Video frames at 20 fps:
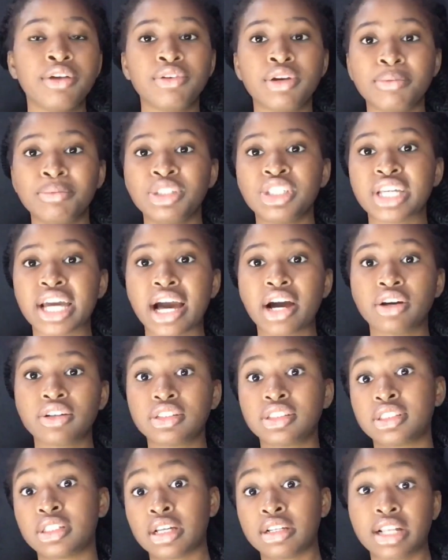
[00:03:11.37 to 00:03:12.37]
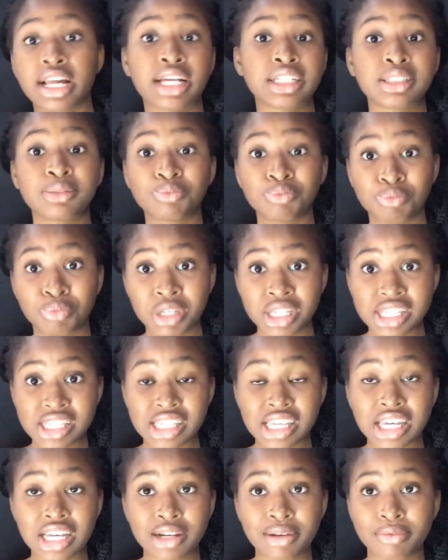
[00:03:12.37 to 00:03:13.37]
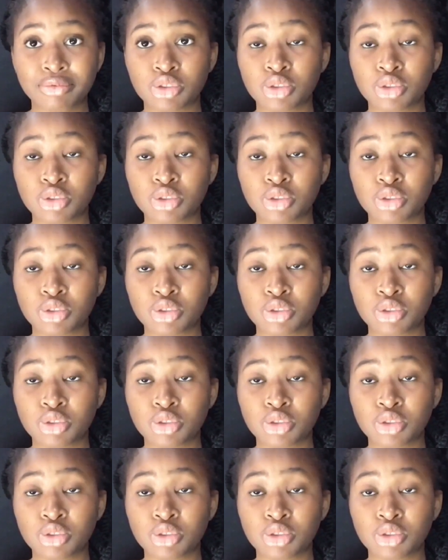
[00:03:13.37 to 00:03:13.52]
remedials that's basic